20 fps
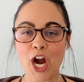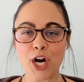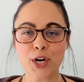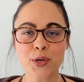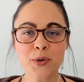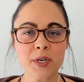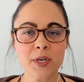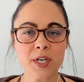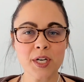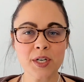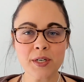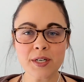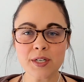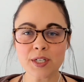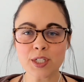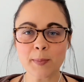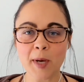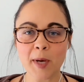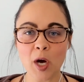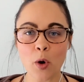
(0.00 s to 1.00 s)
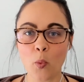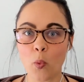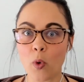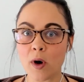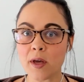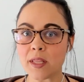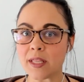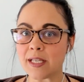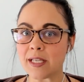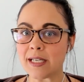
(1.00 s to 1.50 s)
Are you curious about
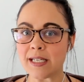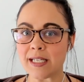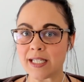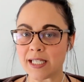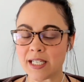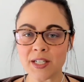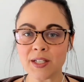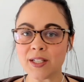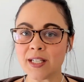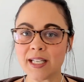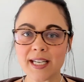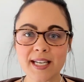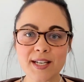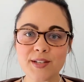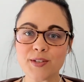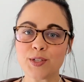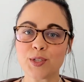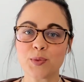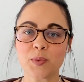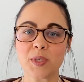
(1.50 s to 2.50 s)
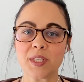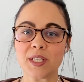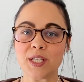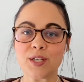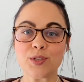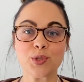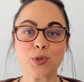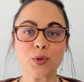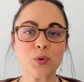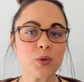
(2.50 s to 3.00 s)
what the deal is with
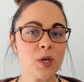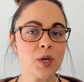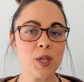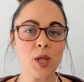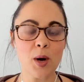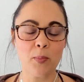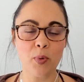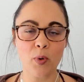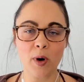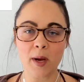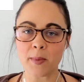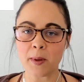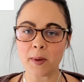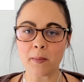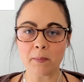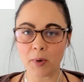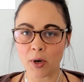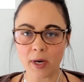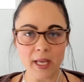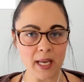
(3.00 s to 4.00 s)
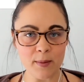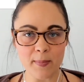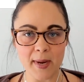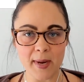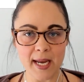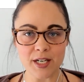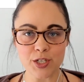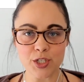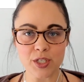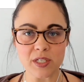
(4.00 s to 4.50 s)
these Google appointment booking
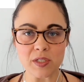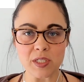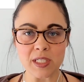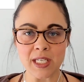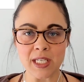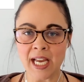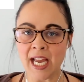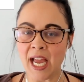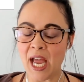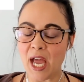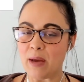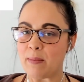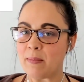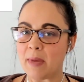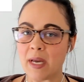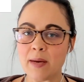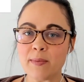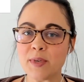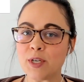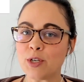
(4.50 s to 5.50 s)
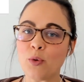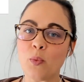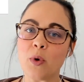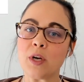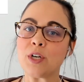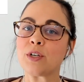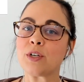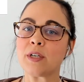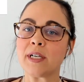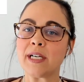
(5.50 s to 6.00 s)
pages? And maybe you're
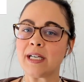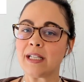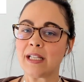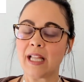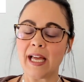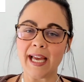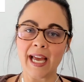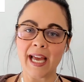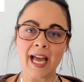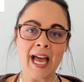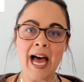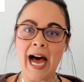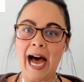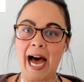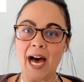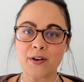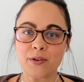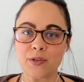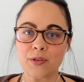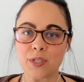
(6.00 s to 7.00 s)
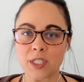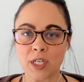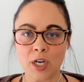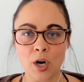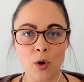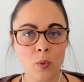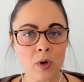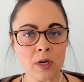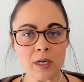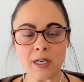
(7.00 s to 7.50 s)
wondering, like, how does it
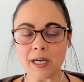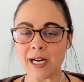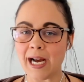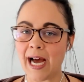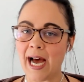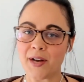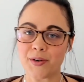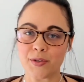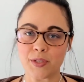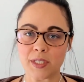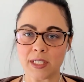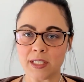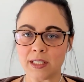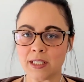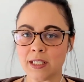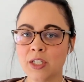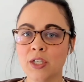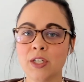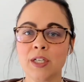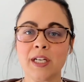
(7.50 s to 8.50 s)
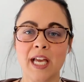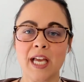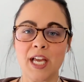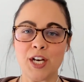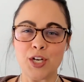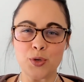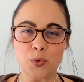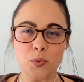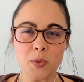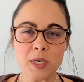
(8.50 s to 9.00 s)
all work? How does it look?
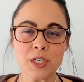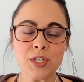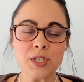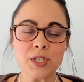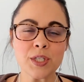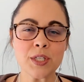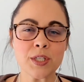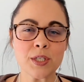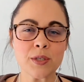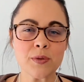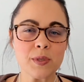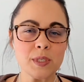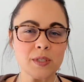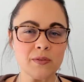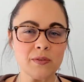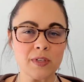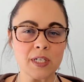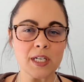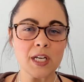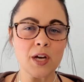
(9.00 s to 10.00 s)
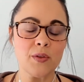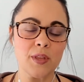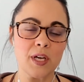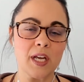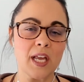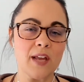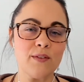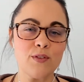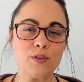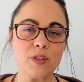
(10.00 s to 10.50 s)
And you wish that there was a video
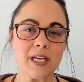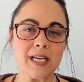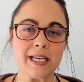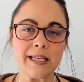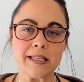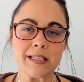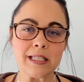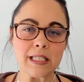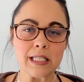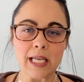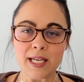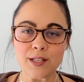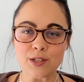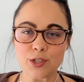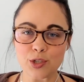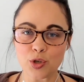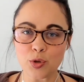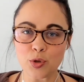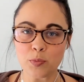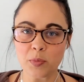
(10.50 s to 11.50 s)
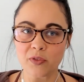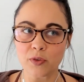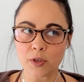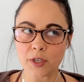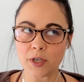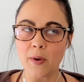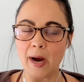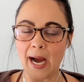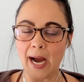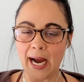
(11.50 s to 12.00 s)
that gave you the inside scoop before
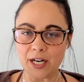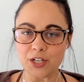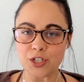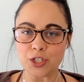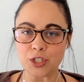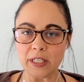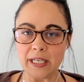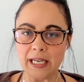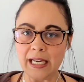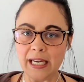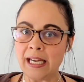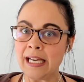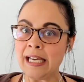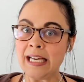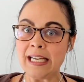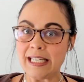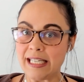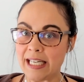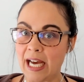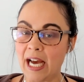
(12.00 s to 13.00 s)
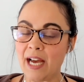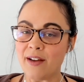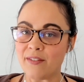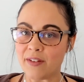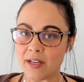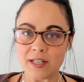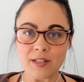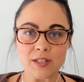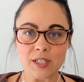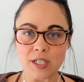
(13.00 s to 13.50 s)
you actually dive
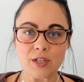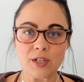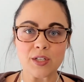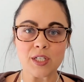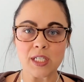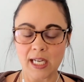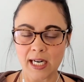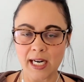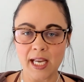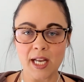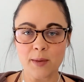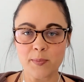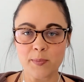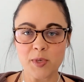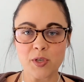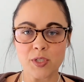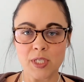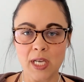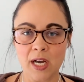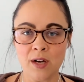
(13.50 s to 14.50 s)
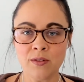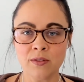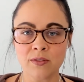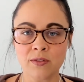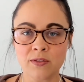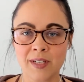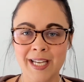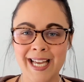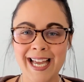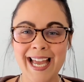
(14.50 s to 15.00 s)
in and start setting it up yourself?